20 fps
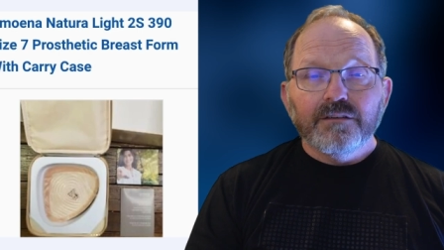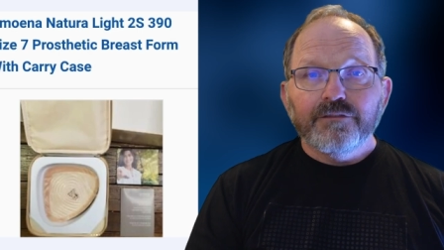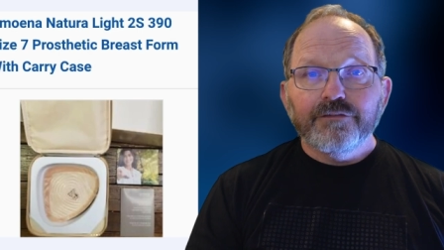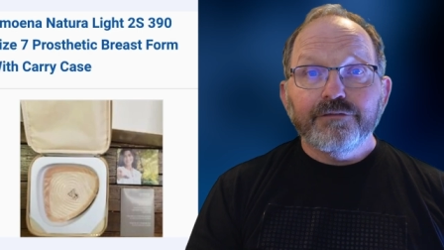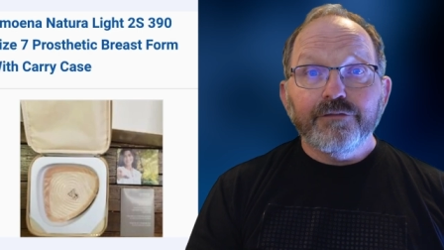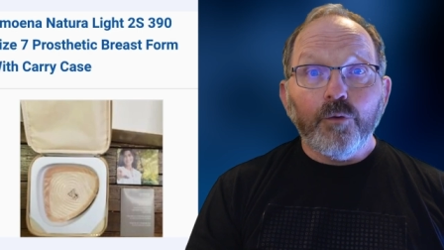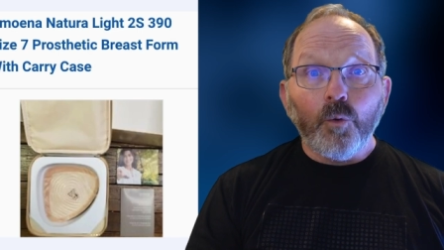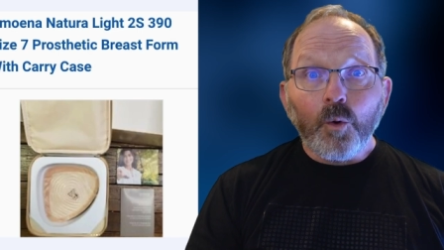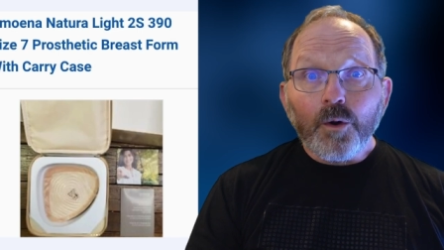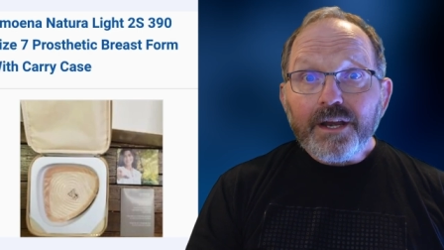
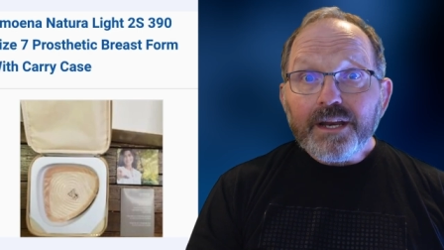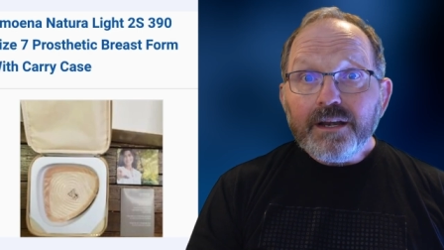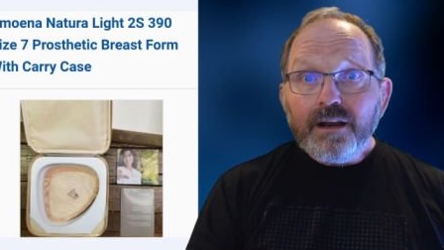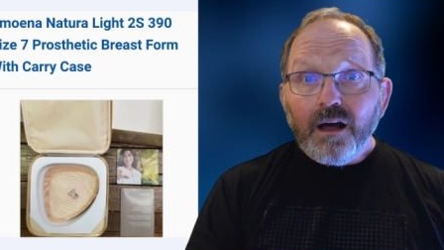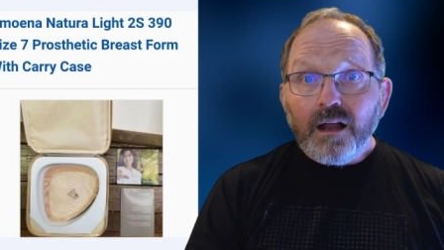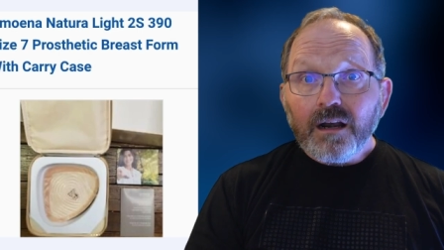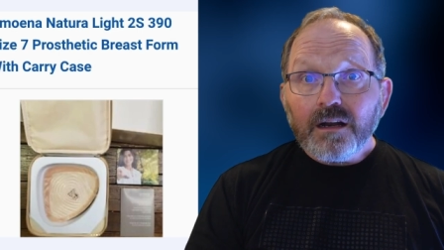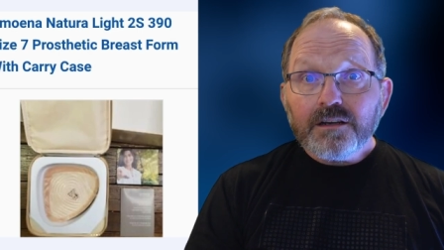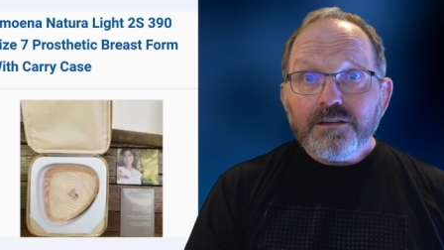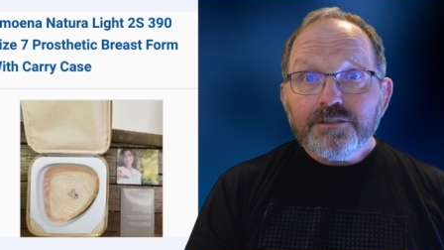
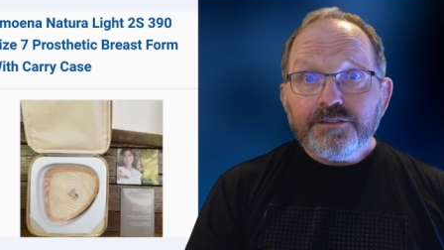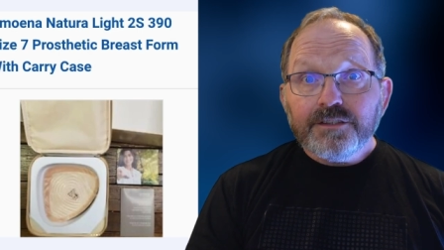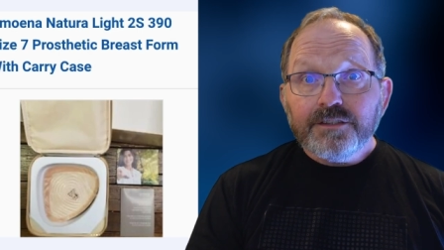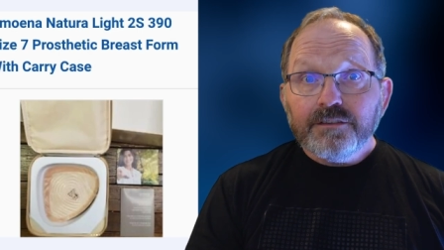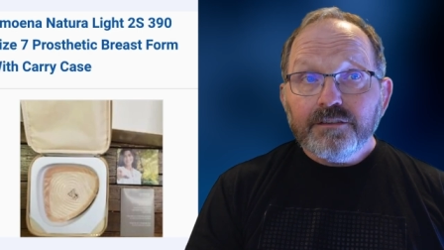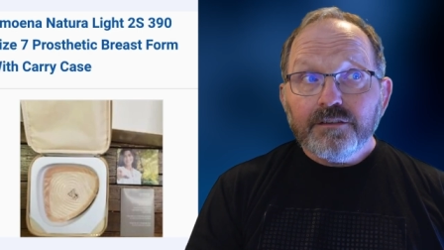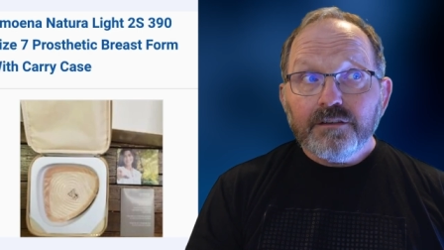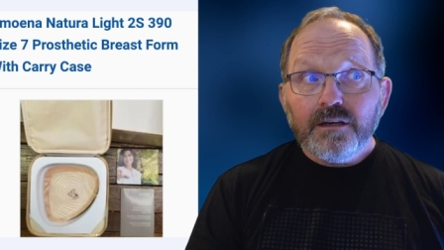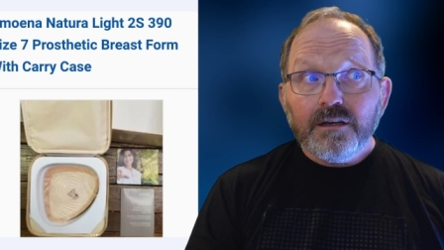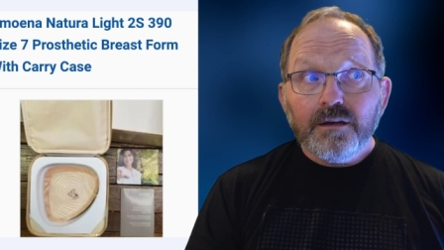$40
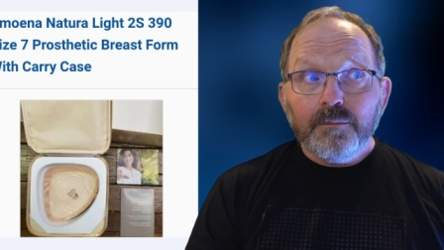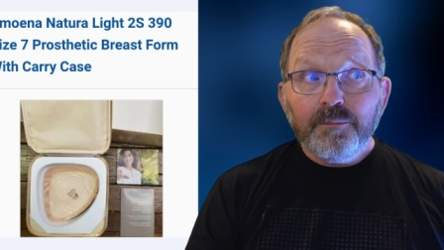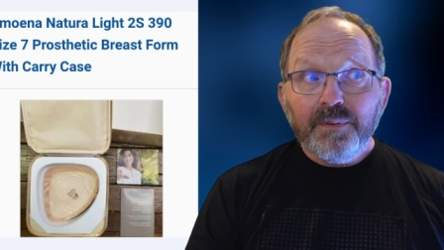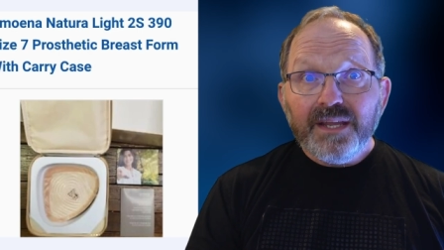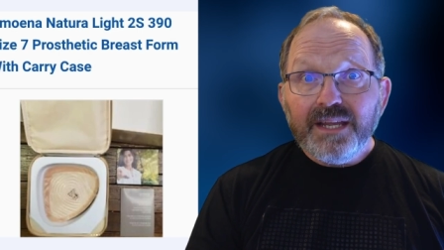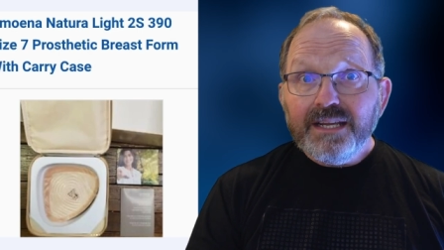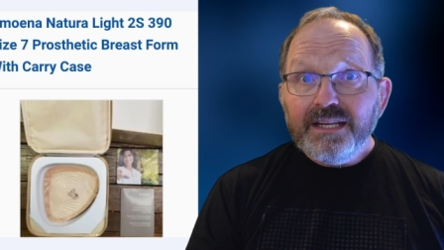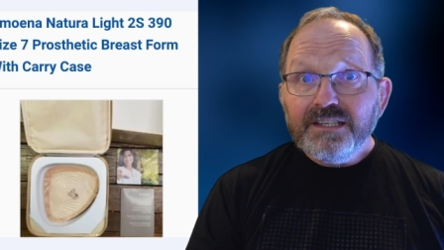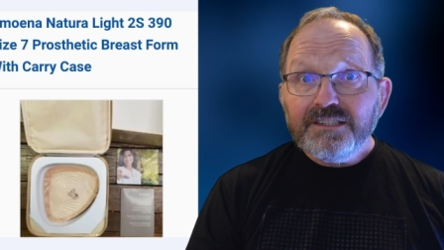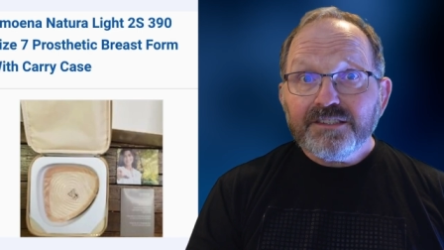a
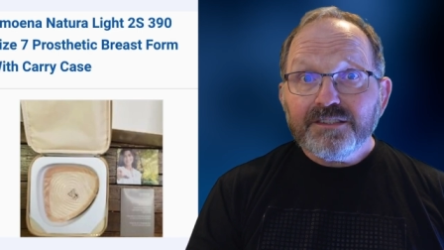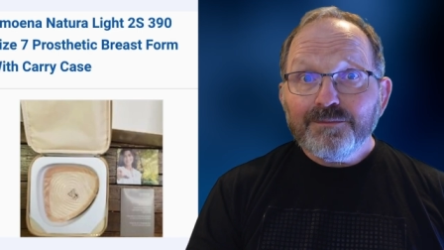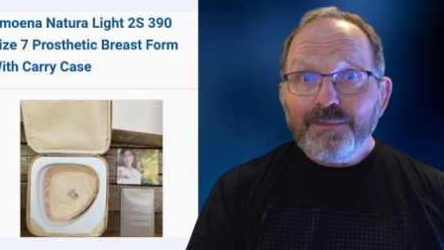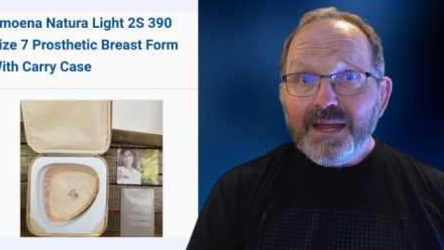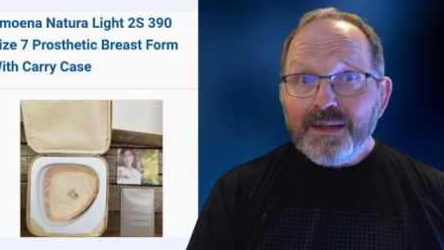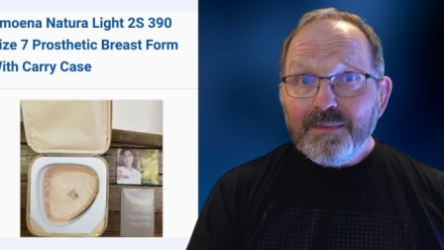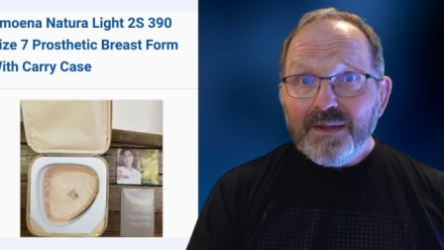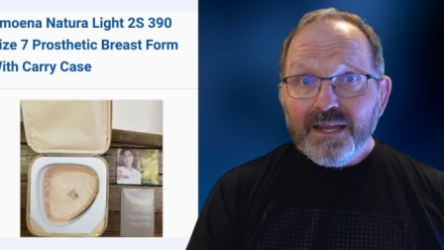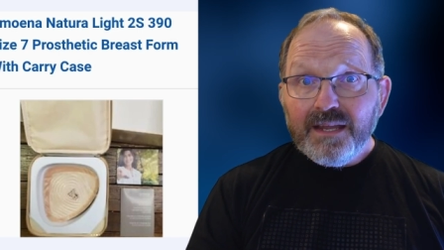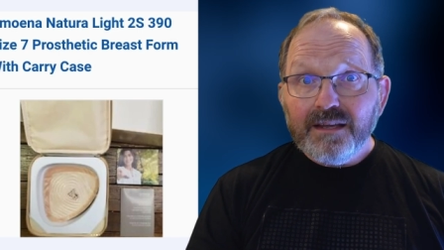piece,
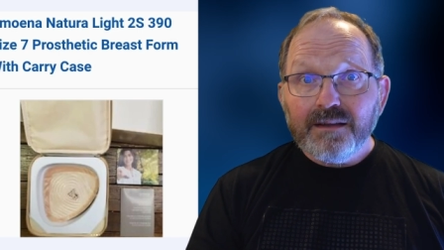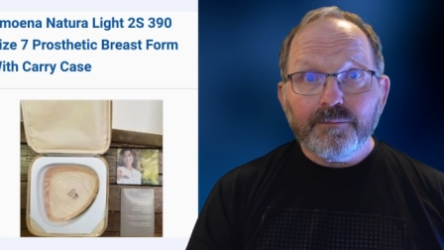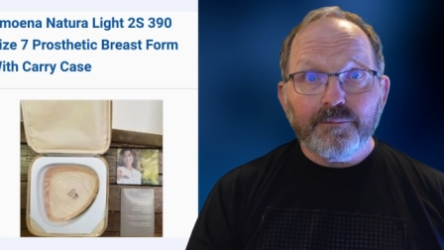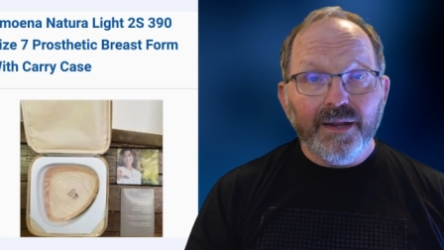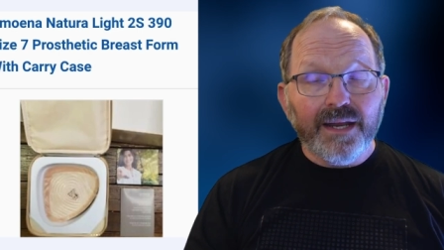maybe?